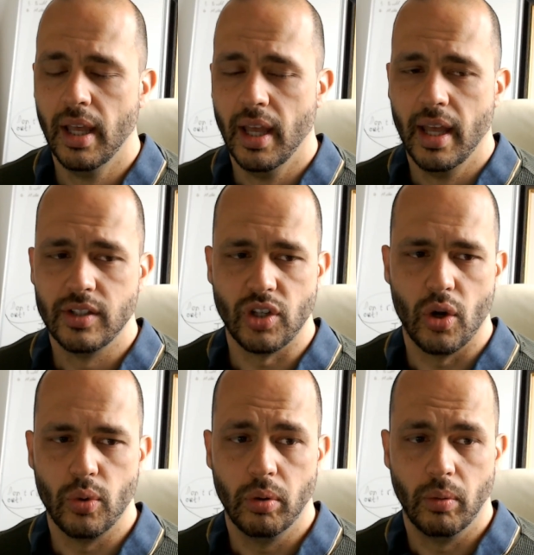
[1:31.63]

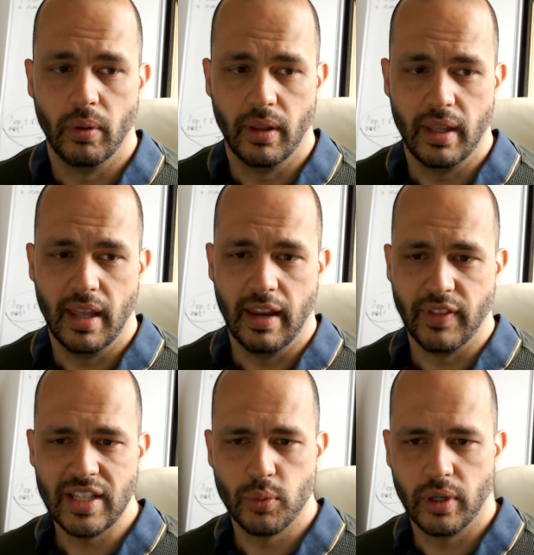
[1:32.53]
So if
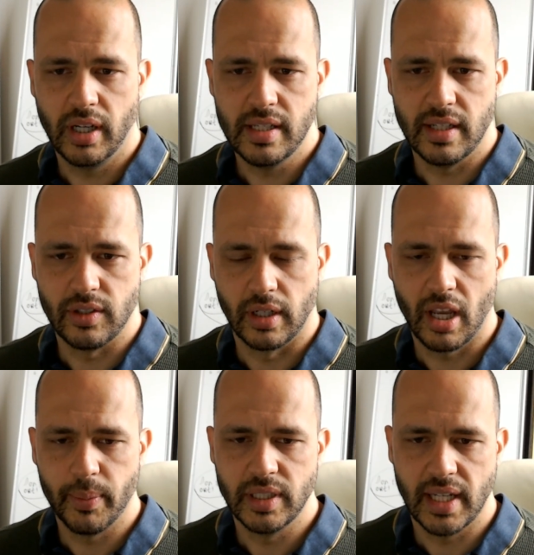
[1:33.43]
that's what it is, it's a
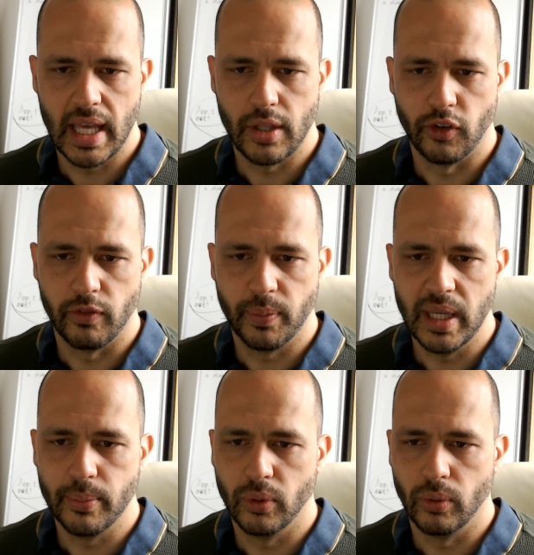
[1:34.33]
coming together of
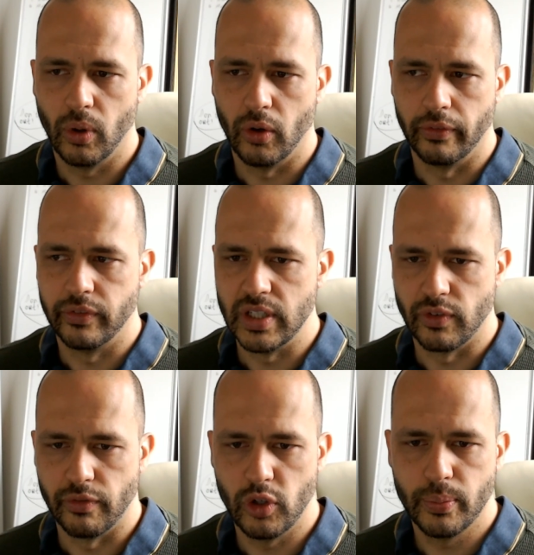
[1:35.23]
people of
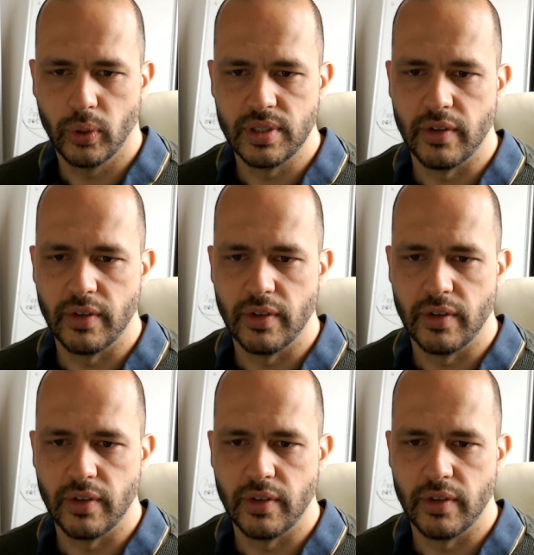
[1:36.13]
different viewpoints,